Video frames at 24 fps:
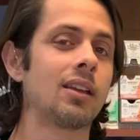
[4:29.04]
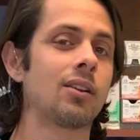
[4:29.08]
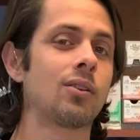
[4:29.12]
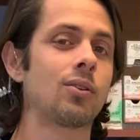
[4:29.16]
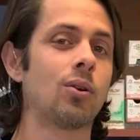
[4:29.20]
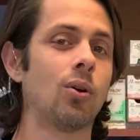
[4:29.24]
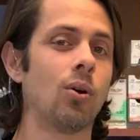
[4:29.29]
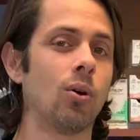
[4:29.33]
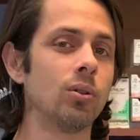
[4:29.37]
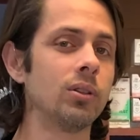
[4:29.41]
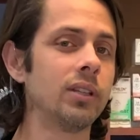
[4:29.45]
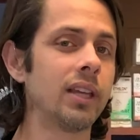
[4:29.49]

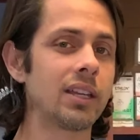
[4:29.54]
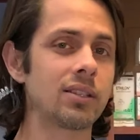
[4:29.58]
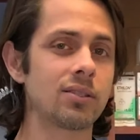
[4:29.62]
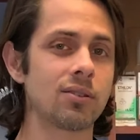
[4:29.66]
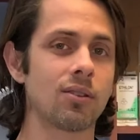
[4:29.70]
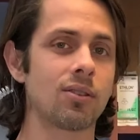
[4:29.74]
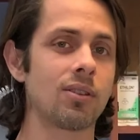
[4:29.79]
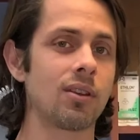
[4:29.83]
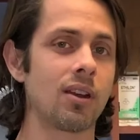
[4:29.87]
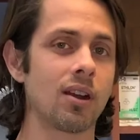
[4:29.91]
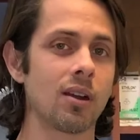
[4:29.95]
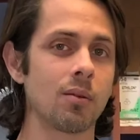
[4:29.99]
cold laser
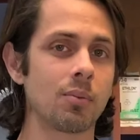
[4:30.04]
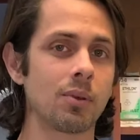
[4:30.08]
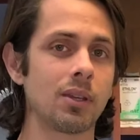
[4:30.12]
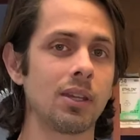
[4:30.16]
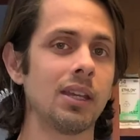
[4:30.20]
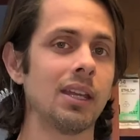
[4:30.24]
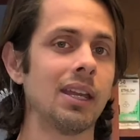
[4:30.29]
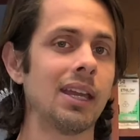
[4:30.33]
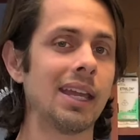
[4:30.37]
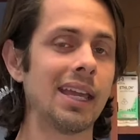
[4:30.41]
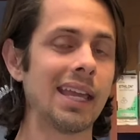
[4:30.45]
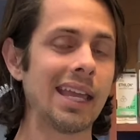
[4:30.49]

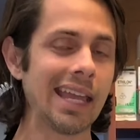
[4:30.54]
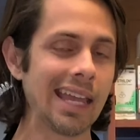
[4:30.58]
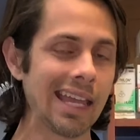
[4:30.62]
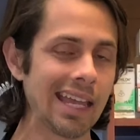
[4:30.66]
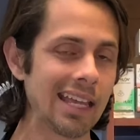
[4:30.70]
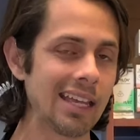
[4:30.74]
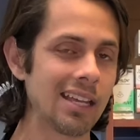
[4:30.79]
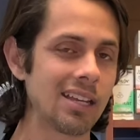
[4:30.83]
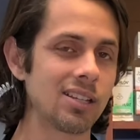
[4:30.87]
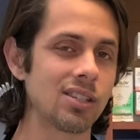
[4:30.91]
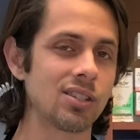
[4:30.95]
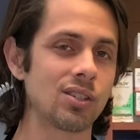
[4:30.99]
therapy
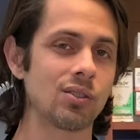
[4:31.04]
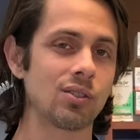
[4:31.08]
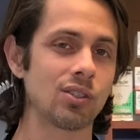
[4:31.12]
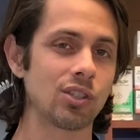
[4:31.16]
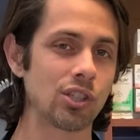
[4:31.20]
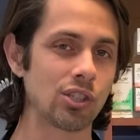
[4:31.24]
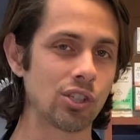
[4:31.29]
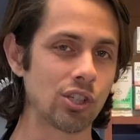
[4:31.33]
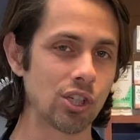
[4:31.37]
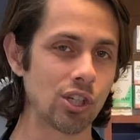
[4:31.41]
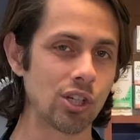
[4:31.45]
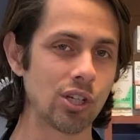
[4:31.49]
is
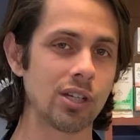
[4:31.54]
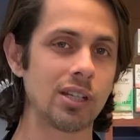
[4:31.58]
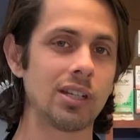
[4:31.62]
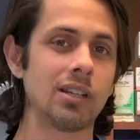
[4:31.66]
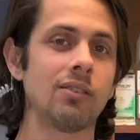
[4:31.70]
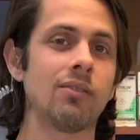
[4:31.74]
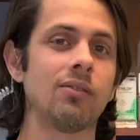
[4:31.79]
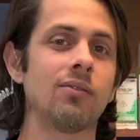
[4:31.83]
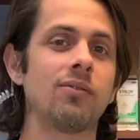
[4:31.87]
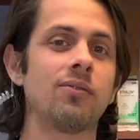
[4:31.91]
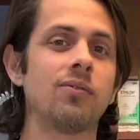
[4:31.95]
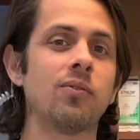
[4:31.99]

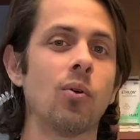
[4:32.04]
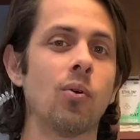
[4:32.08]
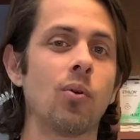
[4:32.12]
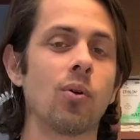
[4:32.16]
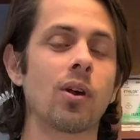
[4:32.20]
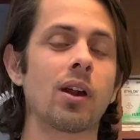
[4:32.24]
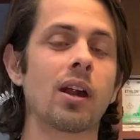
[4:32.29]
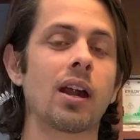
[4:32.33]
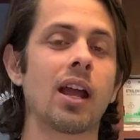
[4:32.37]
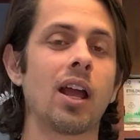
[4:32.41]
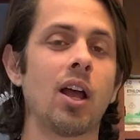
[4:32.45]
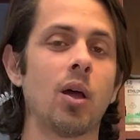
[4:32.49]
good
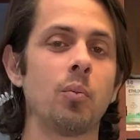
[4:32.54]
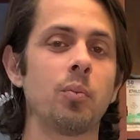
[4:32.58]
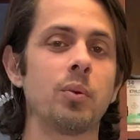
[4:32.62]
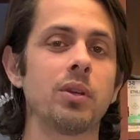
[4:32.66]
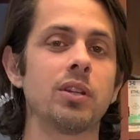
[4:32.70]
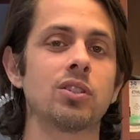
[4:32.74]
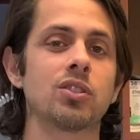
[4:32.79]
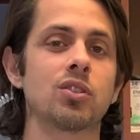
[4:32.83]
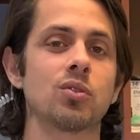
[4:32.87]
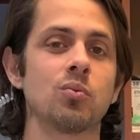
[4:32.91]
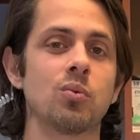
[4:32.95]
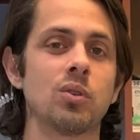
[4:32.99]
for helping
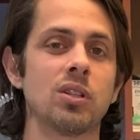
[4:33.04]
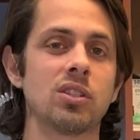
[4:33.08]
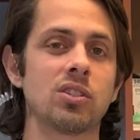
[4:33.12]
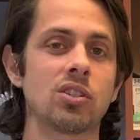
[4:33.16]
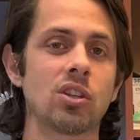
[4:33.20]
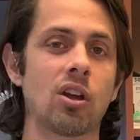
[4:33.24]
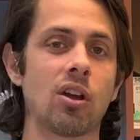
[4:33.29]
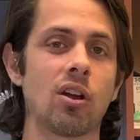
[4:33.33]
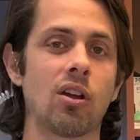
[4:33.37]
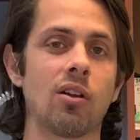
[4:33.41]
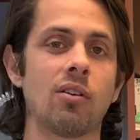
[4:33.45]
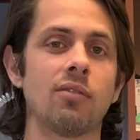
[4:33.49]
to
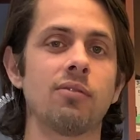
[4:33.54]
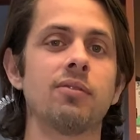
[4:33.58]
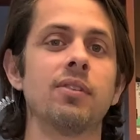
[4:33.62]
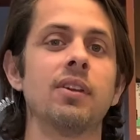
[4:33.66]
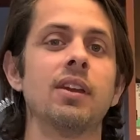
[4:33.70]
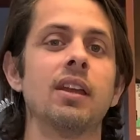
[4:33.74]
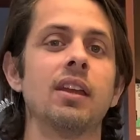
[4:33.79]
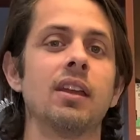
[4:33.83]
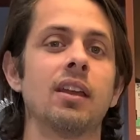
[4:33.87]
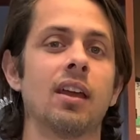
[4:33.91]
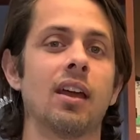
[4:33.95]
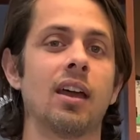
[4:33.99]
resolve
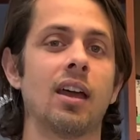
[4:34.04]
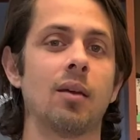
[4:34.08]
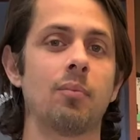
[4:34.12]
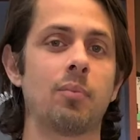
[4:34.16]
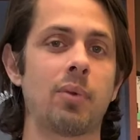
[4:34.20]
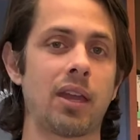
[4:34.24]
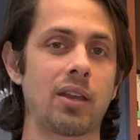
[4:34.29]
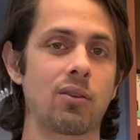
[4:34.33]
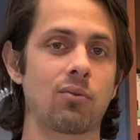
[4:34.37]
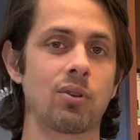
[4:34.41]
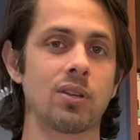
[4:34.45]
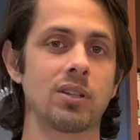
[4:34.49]

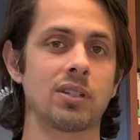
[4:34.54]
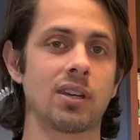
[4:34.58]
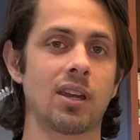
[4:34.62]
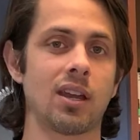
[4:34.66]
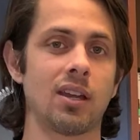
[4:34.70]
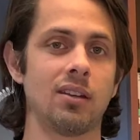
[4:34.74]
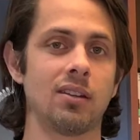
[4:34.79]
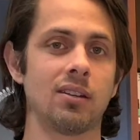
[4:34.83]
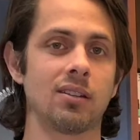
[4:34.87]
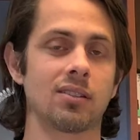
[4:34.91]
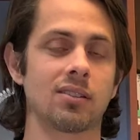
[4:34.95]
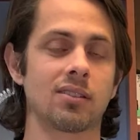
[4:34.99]

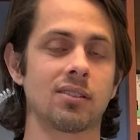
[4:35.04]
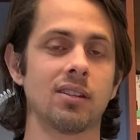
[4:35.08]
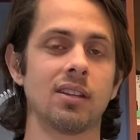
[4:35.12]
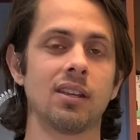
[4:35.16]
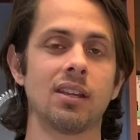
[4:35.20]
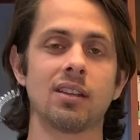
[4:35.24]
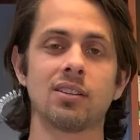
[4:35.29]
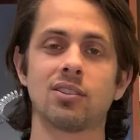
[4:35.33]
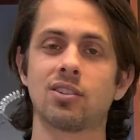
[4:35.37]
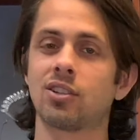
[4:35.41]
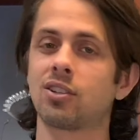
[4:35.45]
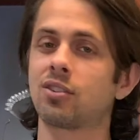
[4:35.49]
pancreatitis.
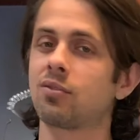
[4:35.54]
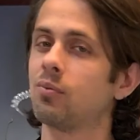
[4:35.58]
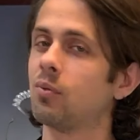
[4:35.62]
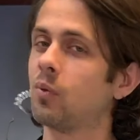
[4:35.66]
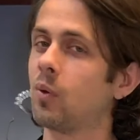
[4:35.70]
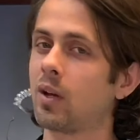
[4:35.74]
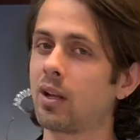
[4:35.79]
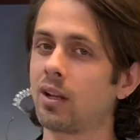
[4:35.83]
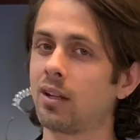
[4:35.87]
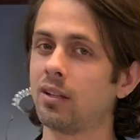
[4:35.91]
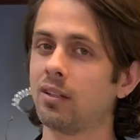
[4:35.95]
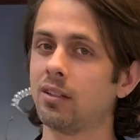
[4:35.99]
Just
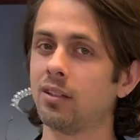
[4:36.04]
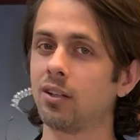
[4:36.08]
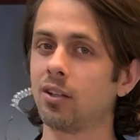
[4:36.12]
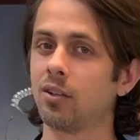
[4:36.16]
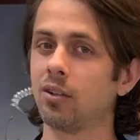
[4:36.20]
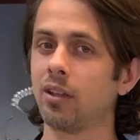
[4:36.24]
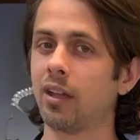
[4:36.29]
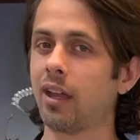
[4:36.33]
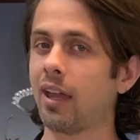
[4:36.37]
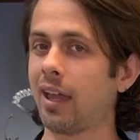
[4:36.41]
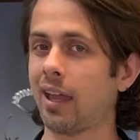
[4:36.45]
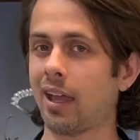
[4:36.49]
wanted a
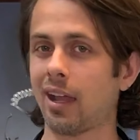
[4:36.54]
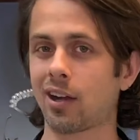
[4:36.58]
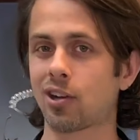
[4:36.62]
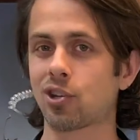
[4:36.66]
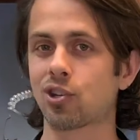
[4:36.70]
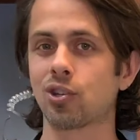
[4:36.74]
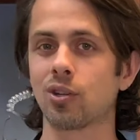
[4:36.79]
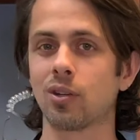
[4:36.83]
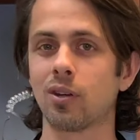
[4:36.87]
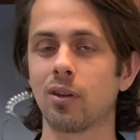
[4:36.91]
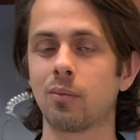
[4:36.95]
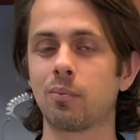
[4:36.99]
little
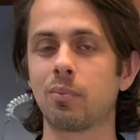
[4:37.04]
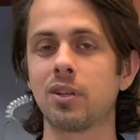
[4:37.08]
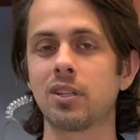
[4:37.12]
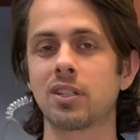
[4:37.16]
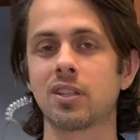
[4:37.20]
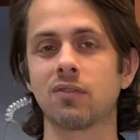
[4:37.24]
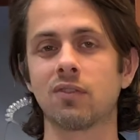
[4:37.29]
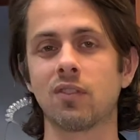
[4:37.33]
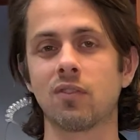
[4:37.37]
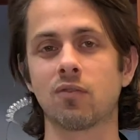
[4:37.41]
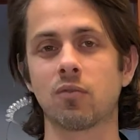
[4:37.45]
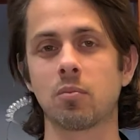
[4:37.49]
extra piece
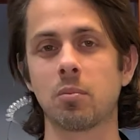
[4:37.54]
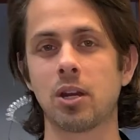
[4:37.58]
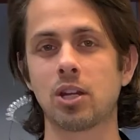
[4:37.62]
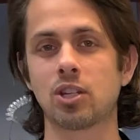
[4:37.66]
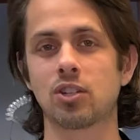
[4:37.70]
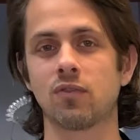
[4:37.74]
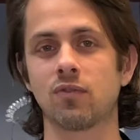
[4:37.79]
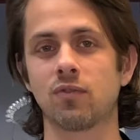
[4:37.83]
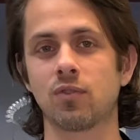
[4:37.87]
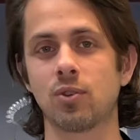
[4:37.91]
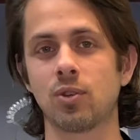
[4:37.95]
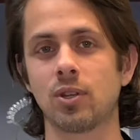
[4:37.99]
of
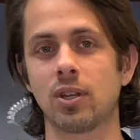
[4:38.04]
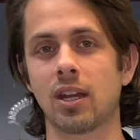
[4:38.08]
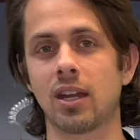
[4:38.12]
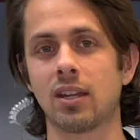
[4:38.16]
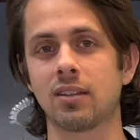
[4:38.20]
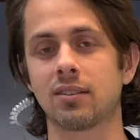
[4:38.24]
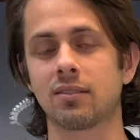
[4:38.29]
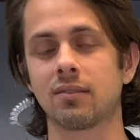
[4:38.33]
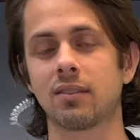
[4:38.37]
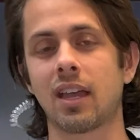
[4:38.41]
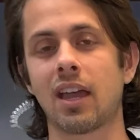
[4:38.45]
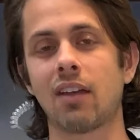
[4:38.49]
information for you
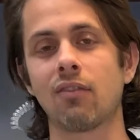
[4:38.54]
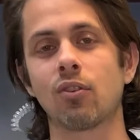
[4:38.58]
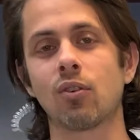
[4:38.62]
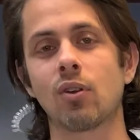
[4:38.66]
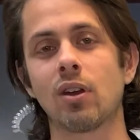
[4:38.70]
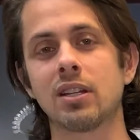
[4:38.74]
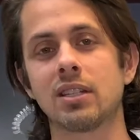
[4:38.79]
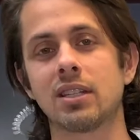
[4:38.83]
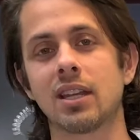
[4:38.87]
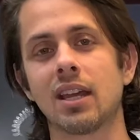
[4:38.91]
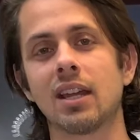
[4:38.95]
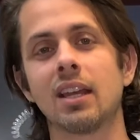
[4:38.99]
guys. Have a
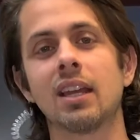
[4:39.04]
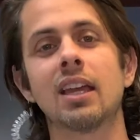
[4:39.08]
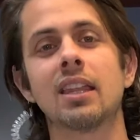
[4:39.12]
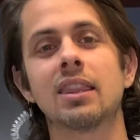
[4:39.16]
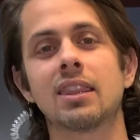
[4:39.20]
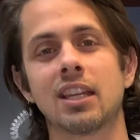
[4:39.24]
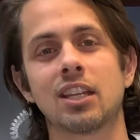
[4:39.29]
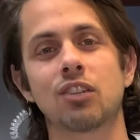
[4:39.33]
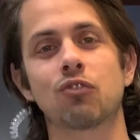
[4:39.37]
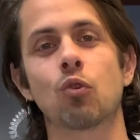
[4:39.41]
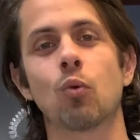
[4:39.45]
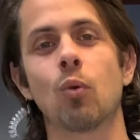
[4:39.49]
great day, and
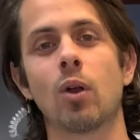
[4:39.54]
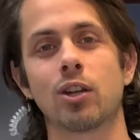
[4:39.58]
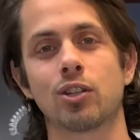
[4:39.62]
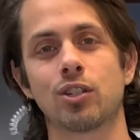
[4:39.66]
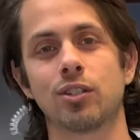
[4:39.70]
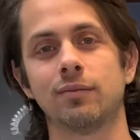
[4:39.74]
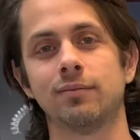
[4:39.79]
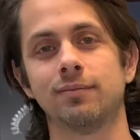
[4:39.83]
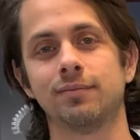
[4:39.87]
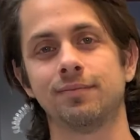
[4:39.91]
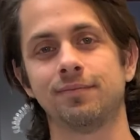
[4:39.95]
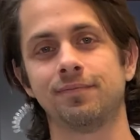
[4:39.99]
thanks for watching.